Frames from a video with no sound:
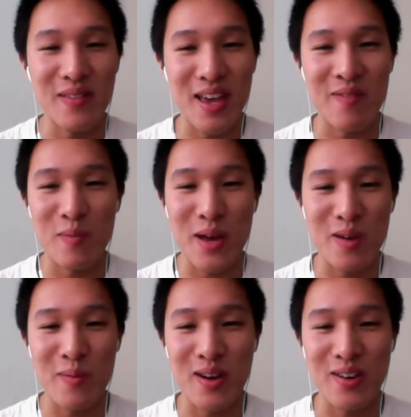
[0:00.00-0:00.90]
the iPhone
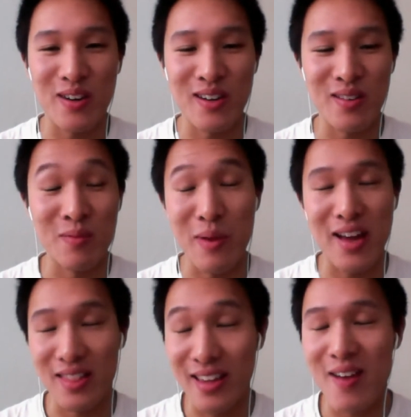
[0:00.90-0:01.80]
battery power
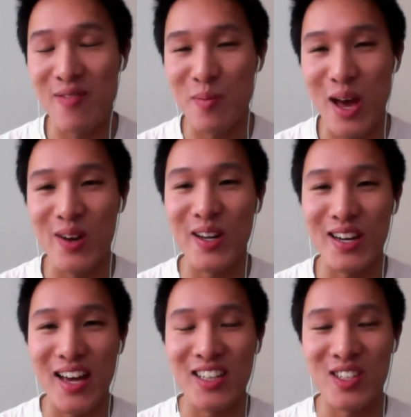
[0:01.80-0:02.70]
bat the iPhone battery could
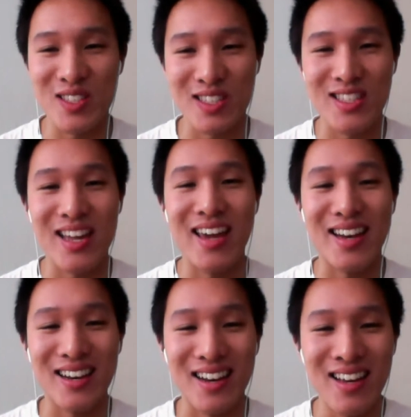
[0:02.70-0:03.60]
actually
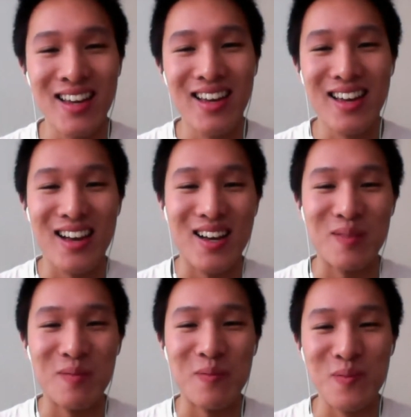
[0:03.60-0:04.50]
sustain um,